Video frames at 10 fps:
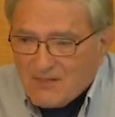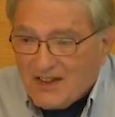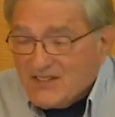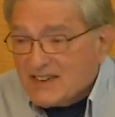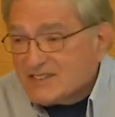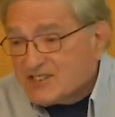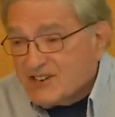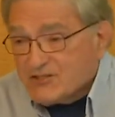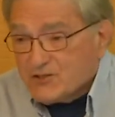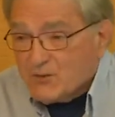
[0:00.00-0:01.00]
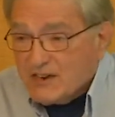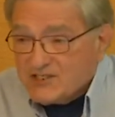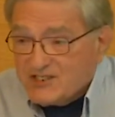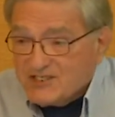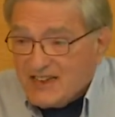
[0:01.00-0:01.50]
I think I scared her away.
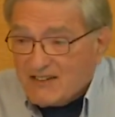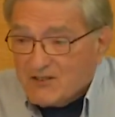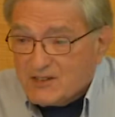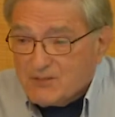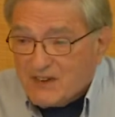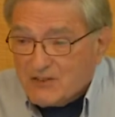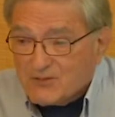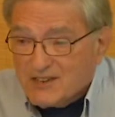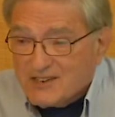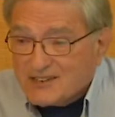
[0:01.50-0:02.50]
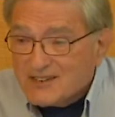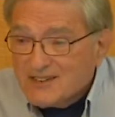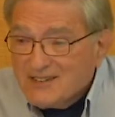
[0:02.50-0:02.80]
She's now at the Mayo Clinic.